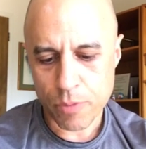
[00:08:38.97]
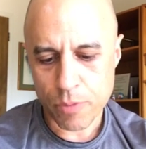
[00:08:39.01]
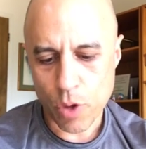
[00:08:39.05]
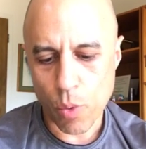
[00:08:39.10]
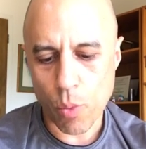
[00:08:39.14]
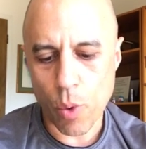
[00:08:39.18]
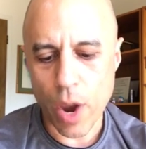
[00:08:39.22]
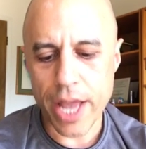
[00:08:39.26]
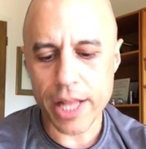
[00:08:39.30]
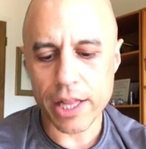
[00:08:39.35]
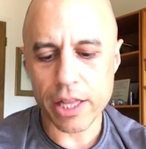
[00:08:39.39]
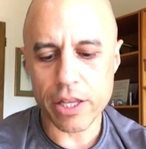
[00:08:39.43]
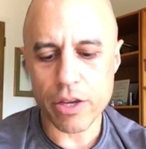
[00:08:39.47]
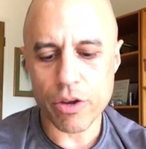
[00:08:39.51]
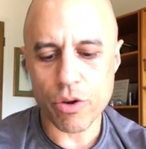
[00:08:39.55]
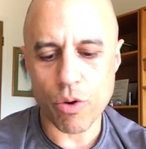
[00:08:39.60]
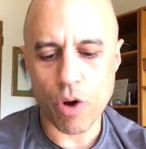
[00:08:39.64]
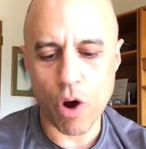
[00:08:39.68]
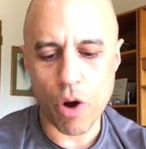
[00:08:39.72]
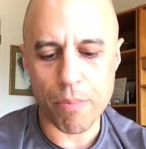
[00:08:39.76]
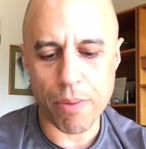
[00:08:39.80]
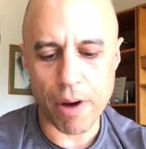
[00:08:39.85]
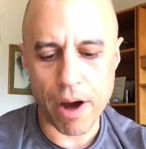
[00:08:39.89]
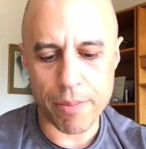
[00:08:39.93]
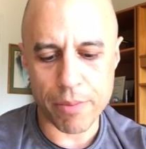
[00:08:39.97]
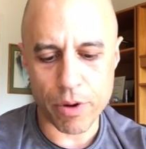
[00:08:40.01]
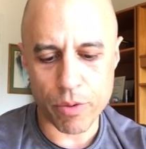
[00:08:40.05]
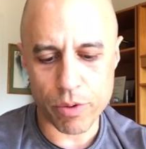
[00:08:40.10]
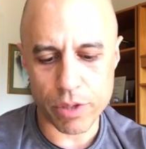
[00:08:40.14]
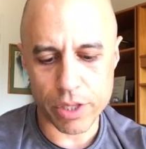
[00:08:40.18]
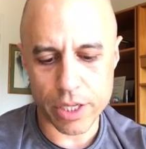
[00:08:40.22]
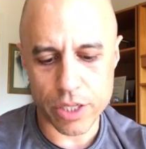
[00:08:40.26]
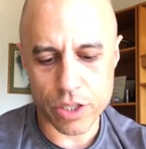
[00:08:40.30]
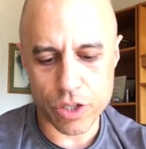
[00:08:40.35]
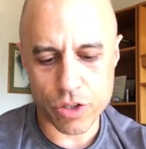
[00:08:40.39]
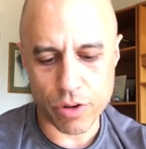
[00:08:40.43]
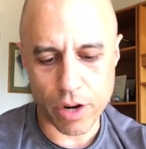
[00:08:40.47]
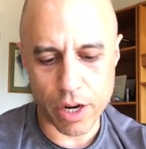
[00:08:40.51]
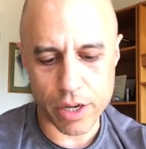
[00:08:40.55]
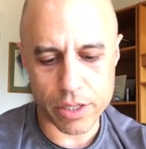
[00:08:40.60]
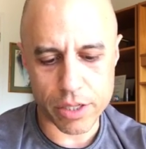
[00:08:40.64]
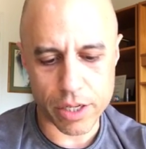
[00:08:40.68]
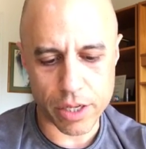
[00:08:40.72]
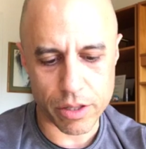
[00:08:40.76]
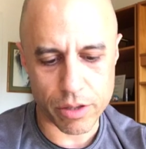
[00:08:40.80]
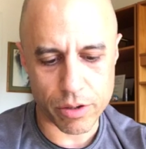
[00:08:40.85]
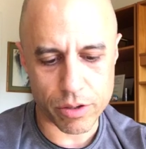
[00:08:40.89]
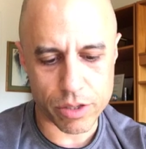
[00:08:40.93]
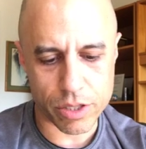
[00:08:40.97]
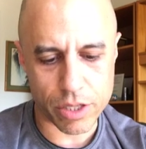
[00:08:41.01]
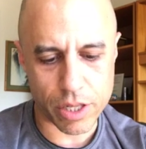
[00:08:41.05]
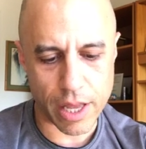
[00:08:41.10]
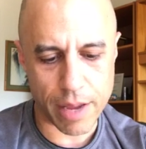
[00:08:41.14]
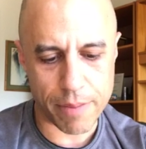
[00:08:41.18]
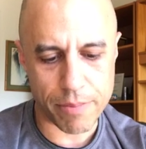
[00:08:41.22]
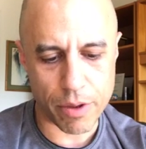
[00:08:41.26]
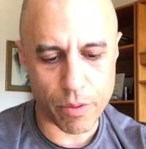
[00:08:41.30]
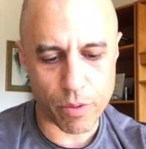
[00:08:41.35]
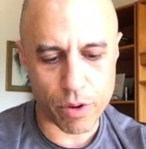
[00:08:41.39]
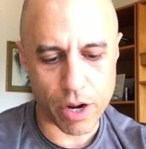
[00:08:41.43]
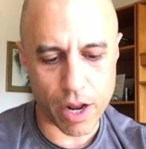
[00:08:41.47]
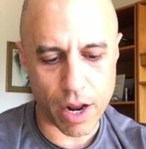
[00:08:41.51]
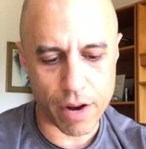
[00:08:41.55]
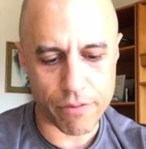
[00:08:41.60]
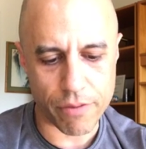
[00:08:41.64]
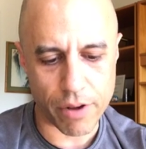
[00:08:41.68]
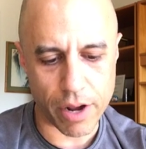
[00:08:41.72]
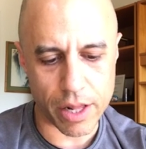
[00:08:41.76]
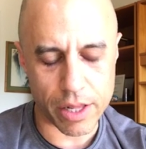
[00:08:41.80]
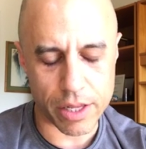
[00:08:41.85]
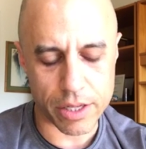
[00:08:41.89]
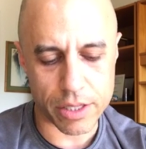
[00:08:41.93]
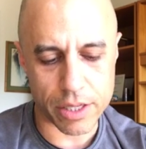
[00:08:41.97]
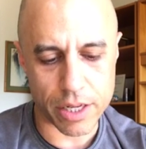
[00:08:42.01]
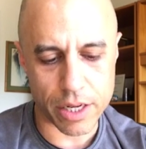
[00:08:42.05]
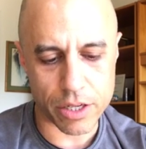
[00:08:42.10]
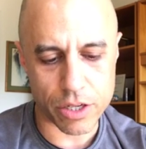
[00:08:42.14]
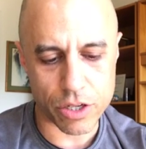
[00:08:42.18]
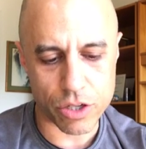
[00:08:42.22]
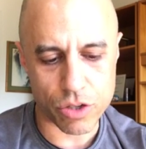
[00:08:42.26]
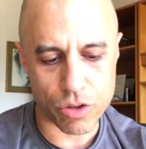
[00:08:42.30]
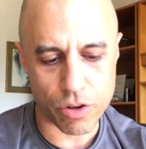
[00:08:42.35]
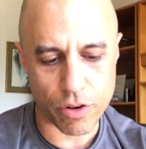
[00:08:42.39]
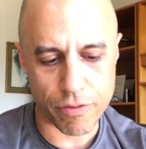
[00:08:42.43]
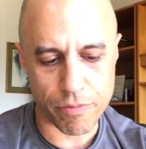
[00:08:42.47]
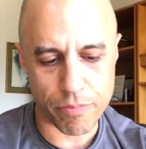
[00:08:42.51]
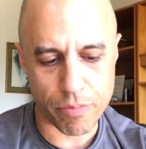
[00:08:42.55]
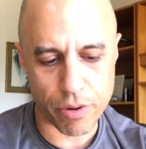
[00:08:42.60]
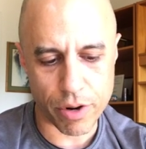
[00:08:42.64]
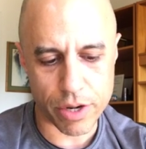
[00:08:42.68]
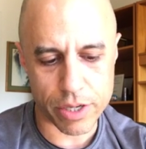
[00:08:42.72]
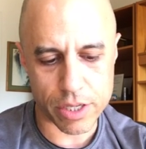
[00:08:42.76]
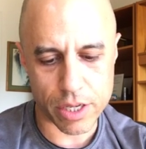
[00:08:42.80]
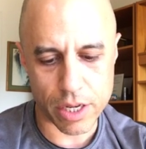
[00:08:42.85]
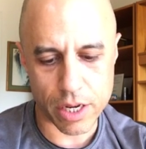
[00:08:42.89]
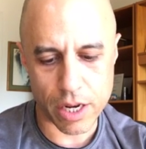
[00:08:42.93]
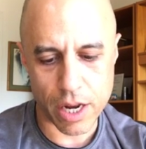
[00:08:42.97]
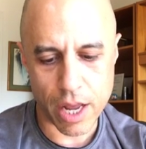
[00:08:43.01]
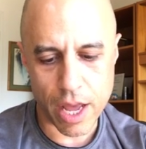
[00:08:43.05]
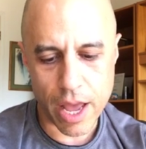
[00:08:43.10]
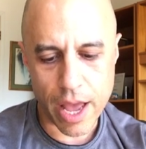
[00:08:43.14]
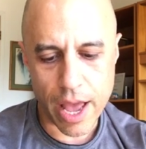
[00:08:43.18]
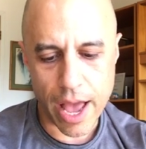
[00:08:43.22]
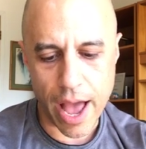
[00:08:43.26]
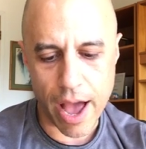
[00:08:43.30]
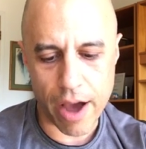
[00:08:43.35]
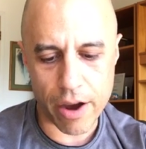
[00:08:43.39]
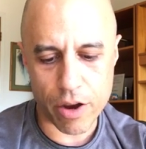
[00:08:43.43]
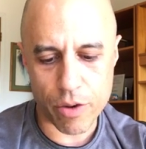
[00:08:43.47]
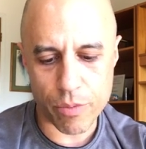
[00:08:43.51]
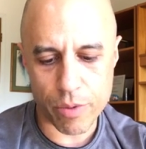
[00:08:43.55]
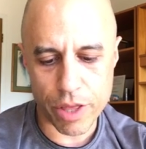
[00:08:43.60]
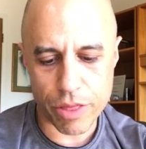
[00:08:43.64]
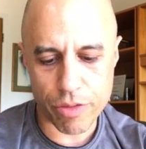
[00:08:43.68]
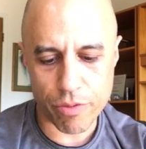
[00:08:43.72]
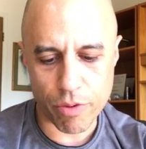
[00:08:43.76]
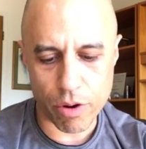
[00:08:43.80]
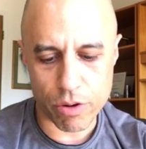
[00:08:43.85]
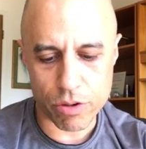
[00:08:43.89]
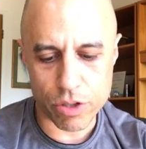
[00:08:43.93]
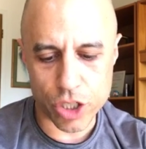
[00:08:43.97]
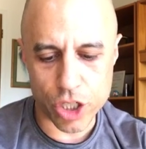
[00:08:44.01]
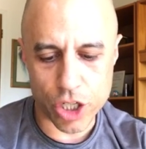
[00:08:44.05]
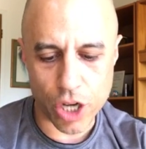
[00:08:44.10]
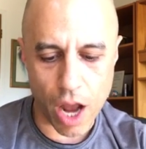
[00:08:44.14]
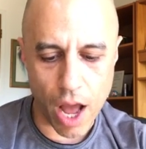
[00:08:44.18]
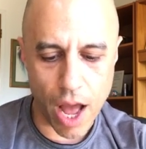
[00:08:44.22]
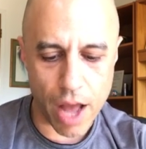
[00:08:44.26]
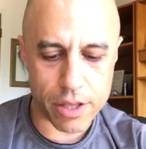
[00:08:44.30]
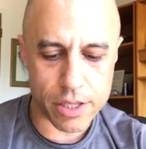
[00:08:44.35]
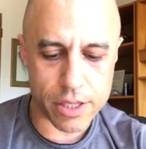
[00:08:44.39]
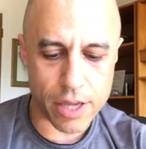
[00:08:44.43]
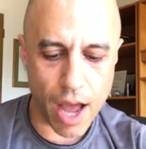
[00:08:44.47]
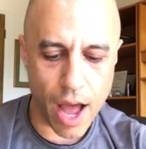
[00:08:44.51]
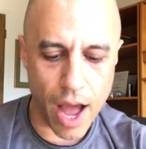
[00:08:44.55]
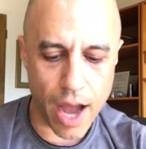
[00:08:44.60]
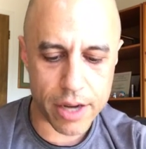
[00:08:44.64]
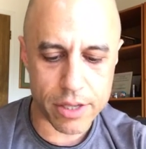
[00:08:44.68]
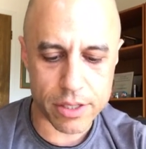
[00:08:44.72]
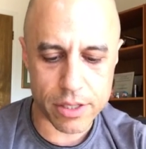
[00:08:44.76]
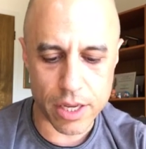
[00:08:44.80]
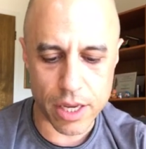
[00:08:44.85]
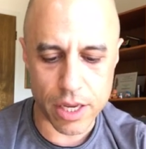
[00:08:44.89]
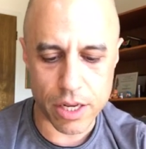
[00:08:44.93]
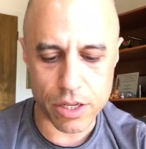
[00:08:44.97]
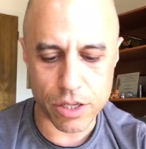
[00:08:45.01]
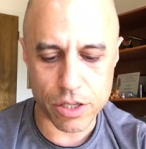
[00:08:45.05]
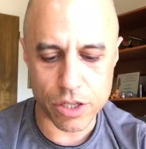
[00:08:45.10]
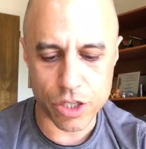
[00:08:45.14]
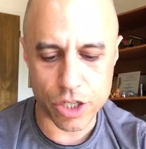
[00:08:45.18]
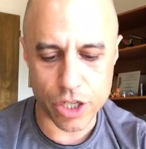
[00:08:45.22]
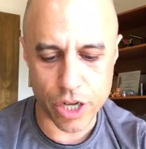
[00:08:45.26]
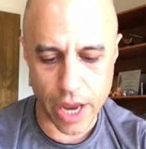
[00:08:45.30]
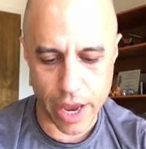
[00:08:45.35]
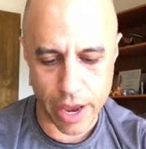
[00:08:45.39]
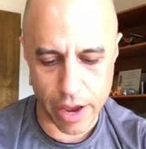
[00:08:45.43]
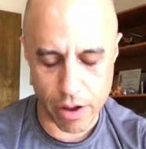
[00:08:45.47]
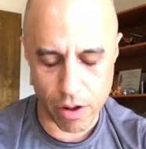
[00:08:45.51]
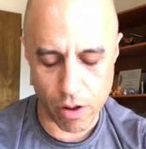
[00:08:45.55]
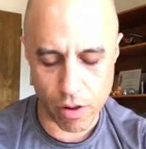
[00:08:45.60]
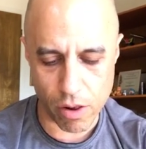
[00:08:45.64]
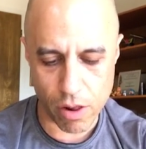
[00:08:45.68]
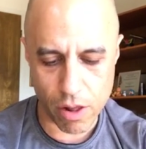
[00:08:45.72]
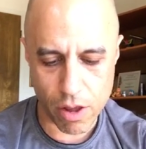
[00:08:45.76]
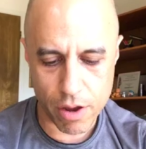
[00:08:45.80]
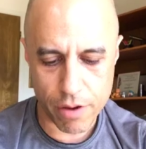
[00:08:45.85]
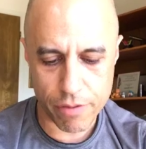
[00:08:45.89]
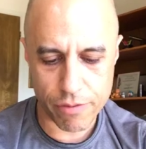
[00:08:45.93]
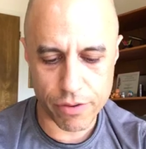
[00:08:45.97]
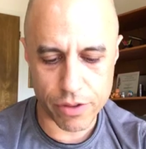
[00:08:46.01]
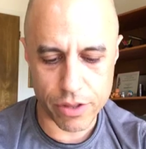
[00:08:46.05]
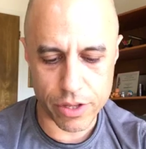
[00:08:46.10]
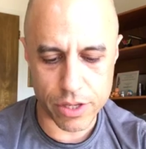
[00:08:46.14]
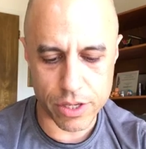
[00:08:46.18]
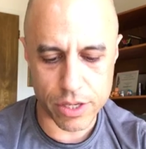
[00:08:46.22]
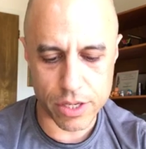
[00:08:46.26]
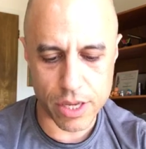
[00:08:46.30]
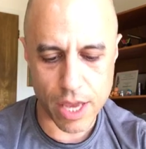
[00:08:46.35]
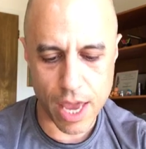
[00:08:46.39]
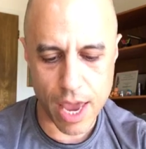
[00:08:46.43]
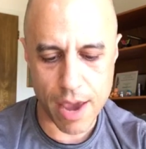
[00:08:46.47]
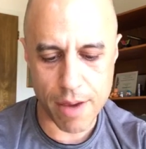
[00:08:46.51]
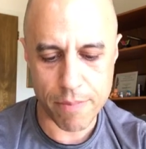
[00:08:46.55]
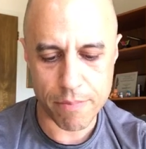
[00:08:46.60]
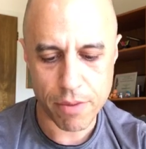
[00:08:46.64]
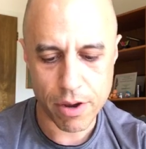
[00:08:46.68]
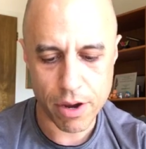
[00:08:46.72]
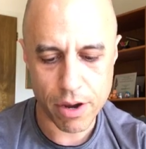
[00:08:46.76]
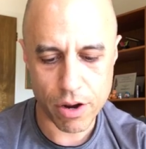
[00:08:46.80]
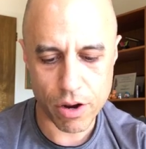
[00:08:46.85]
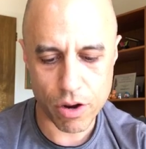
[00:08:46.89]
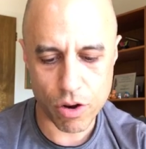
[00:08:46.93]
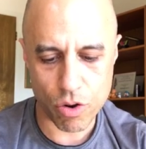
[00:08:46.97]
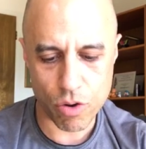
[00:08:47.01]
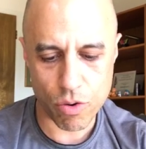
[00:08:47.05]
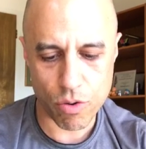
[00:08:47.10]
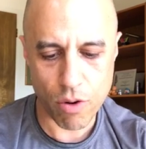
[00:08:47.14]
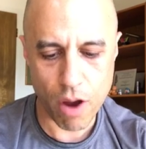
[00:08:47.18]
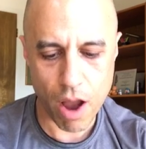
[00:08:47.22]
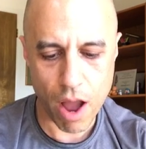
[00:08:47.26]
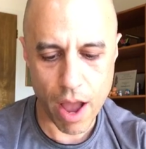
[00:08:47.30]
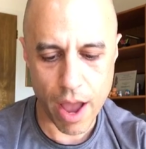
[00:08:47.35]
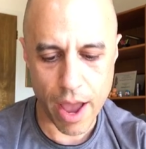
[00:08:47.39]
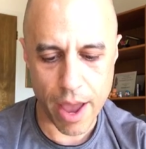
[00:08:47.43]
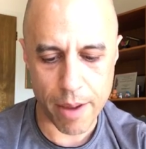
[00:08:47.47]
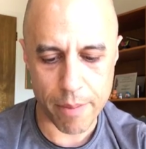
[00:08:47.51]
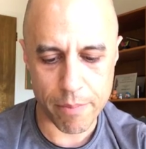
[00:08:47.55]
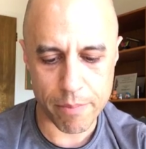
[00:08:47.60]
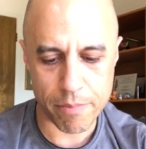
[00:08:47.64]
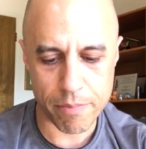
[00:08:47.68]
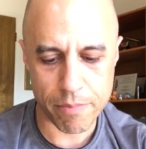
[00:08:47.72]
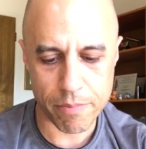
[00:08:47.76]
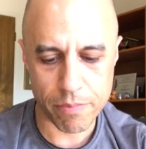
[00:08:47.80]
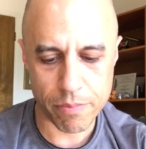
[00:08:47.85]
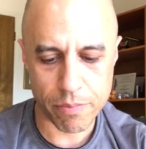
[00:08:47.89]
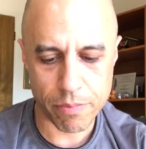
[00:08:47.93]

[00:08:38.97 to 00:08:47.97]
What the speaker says: Wayne Liu, Obama released drug dealers, claimed they were nonviolent and didn't deserve prison. How can we throw docs in jail for the same crime?